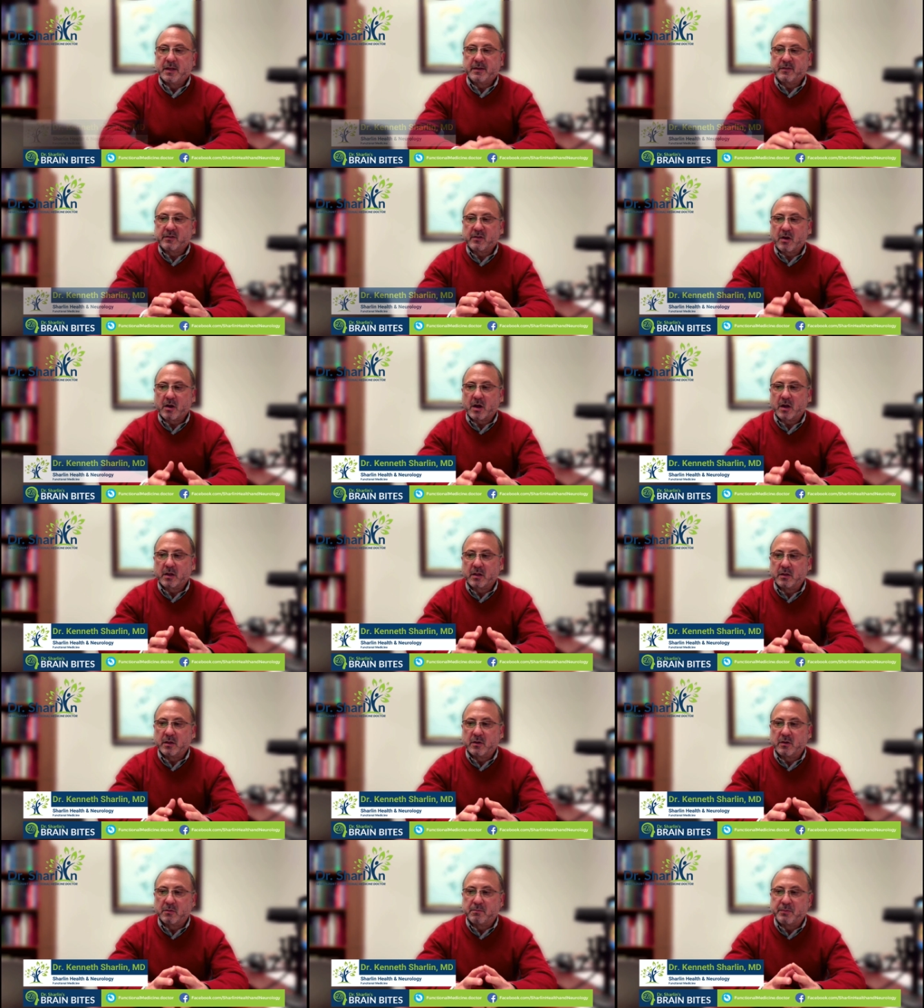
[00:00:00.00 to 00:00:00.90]
Let's talk
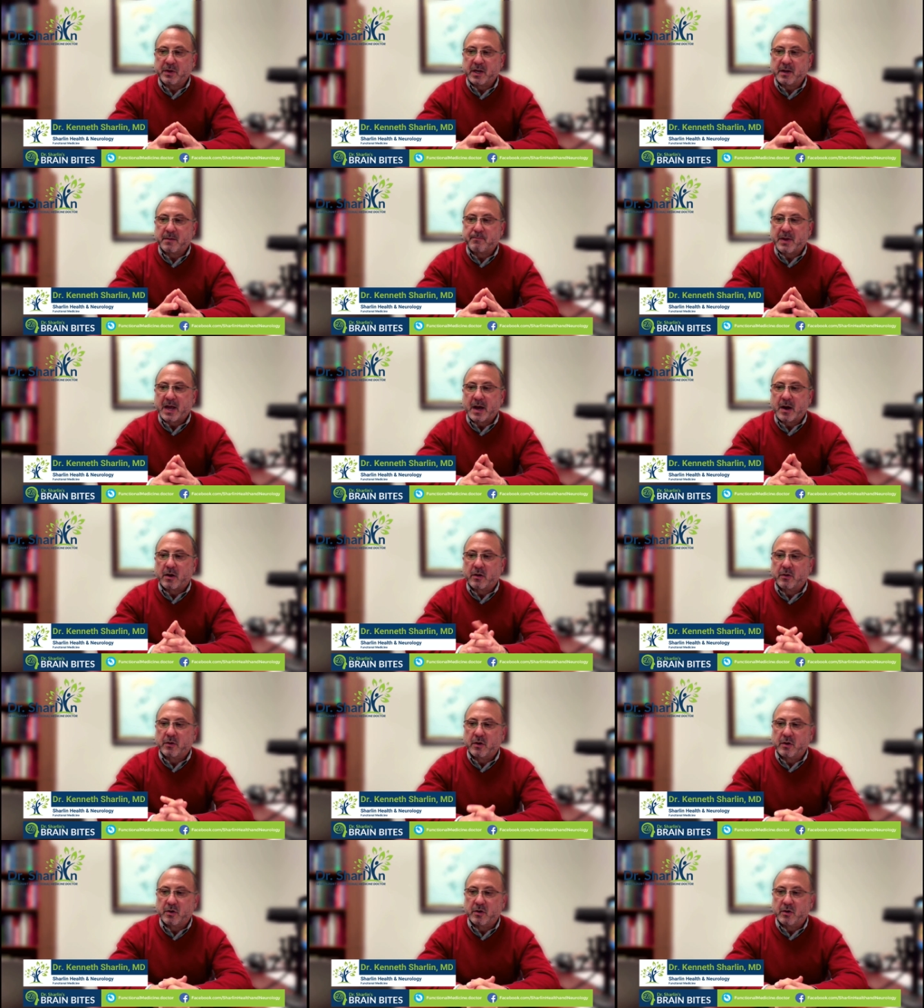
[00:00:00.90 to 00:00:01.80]
a little bit
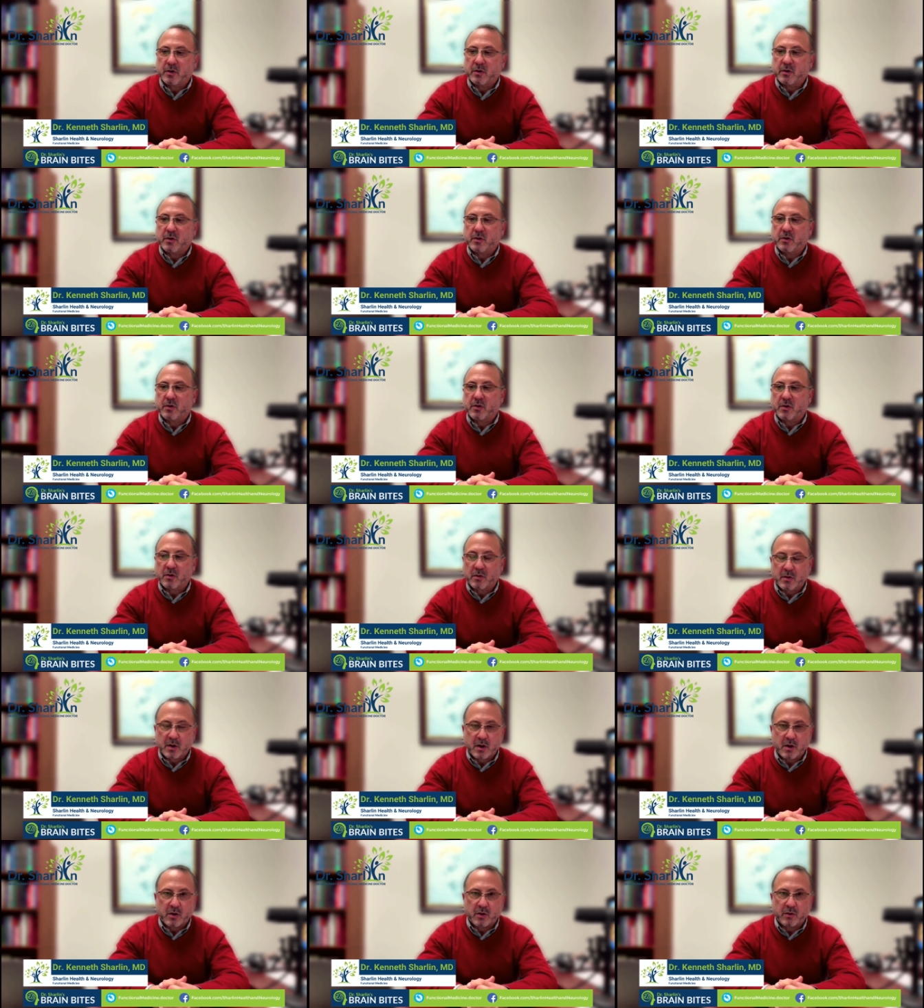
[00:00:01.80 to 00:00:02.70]
about
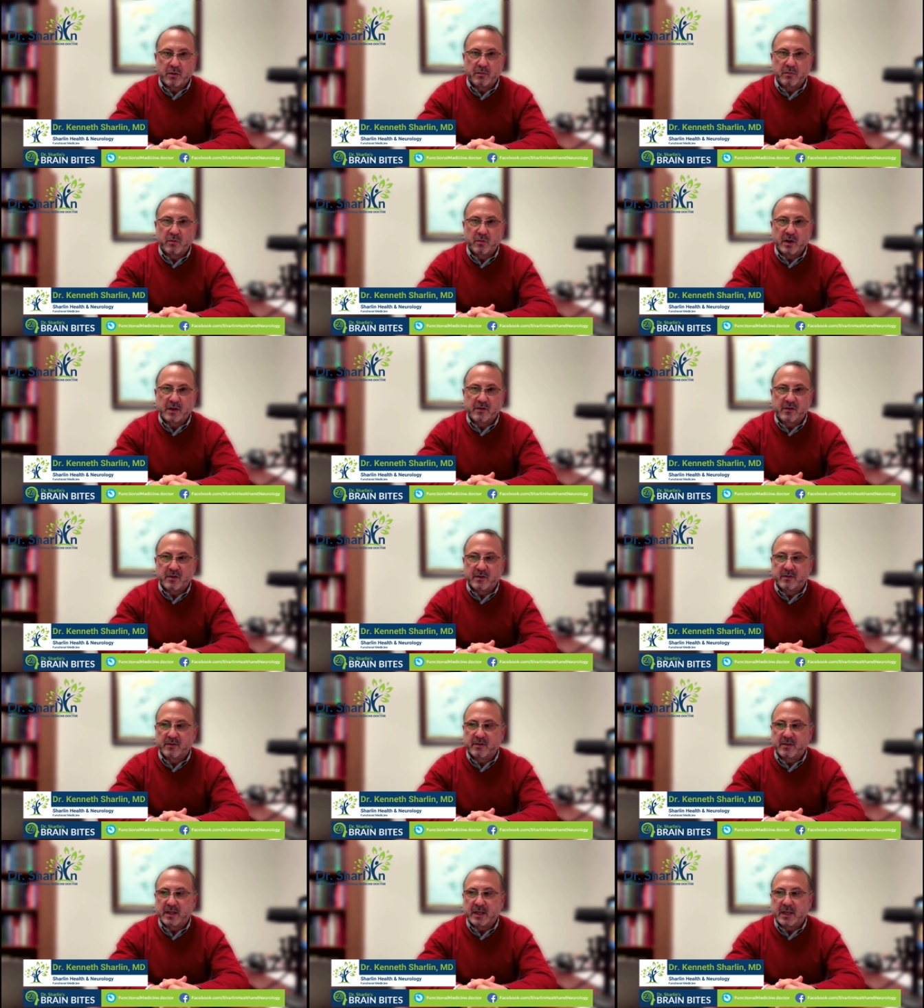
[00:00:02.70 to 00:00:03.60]
NurOwn, which
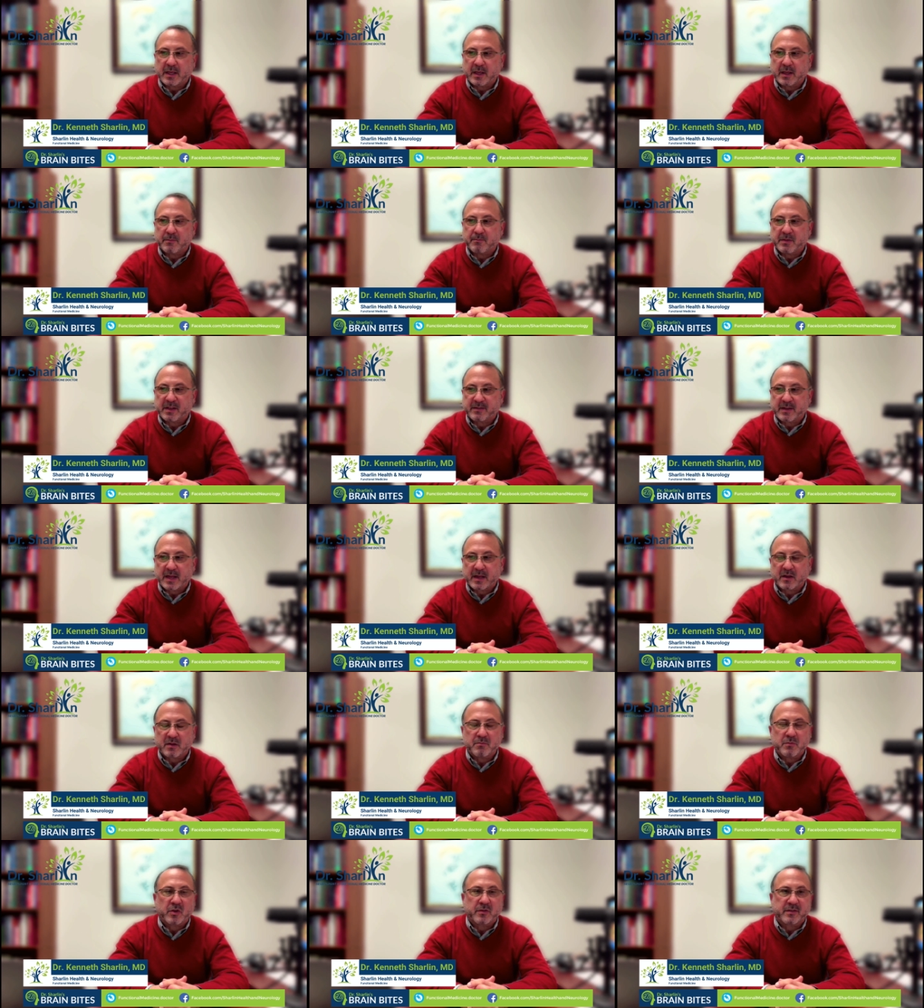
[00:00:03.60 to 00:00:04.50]
is the
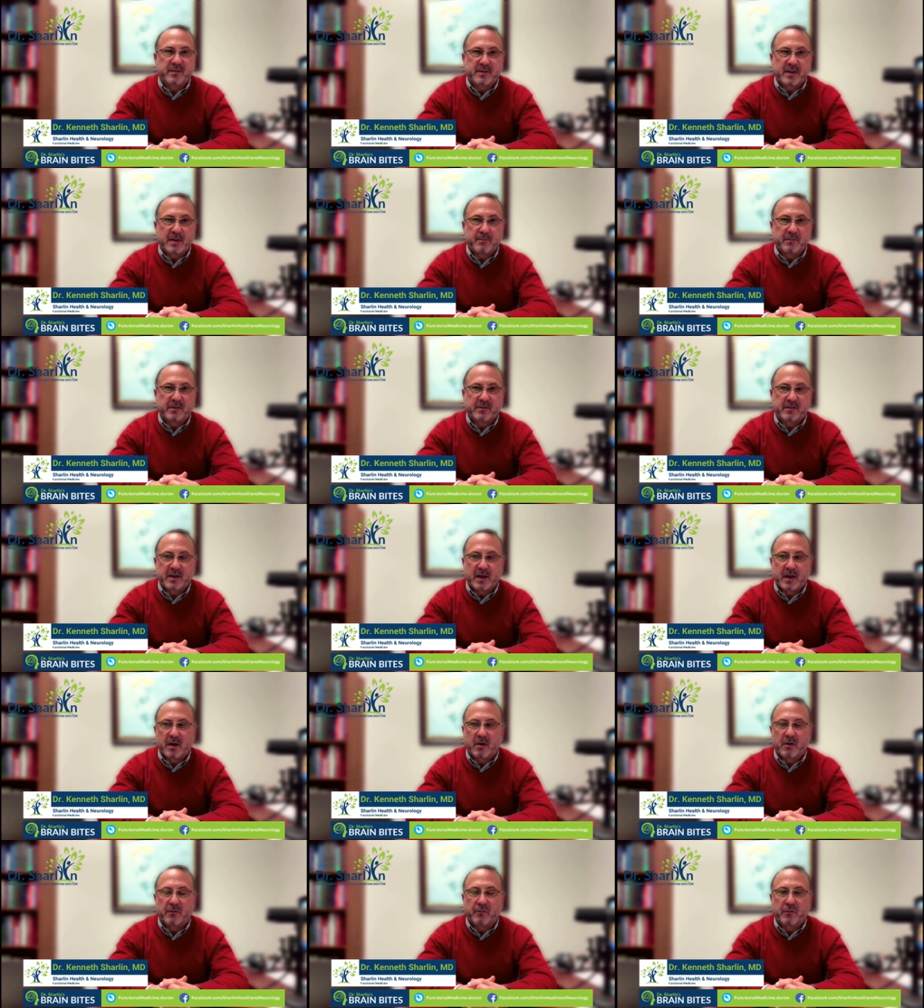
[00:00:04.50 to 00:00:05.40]
mesenchymal stem
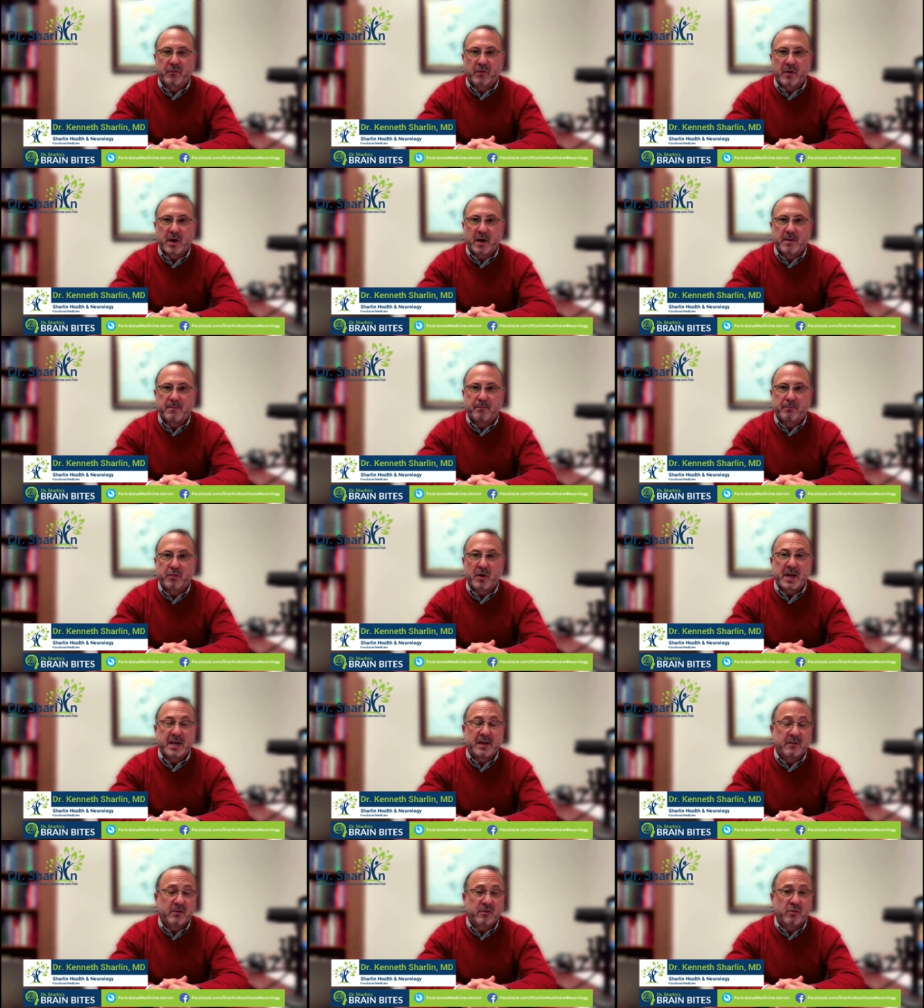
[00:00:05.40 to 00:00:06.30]
cell from
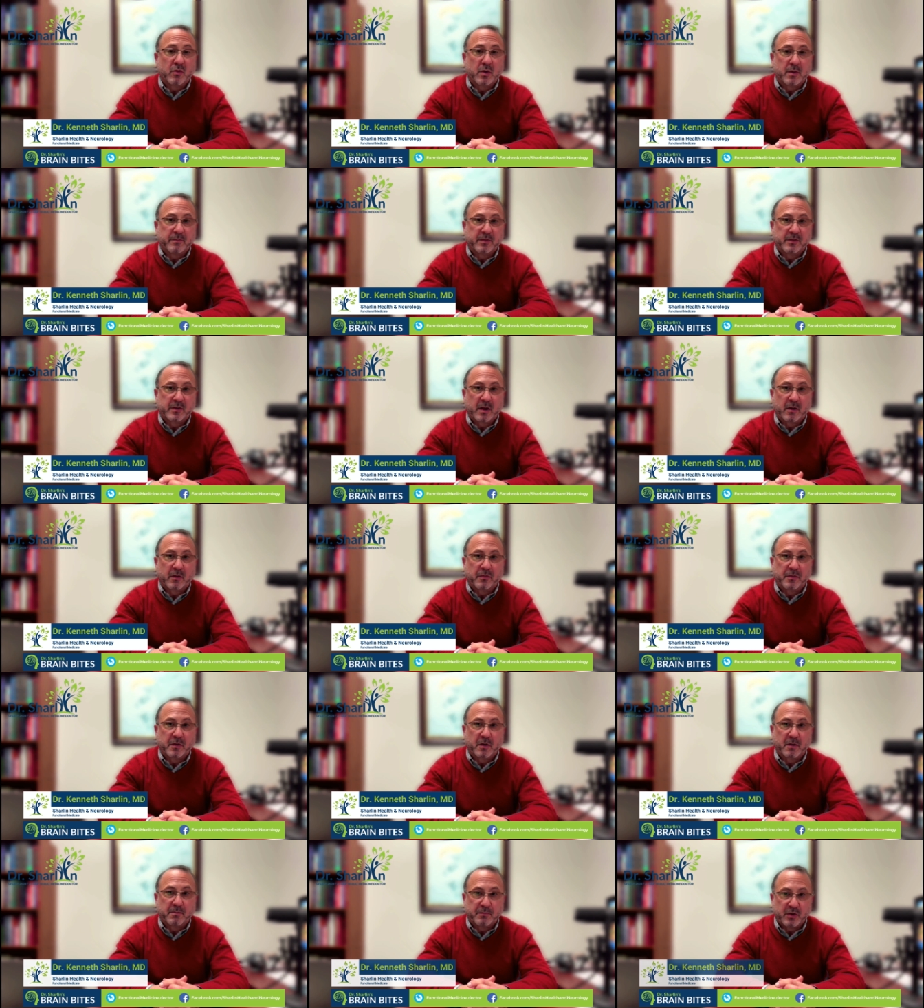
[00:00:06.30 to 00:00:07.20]
Brainstorm Cell
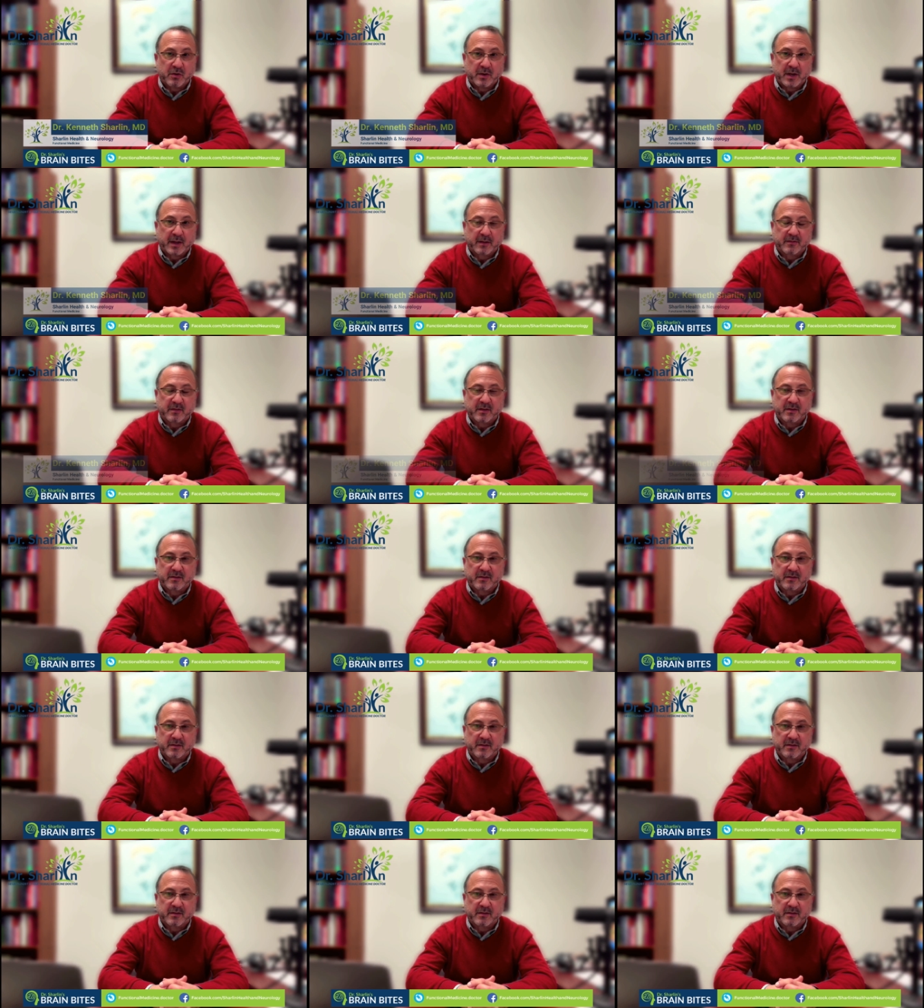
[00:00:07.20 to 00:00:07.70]
Therapeutics.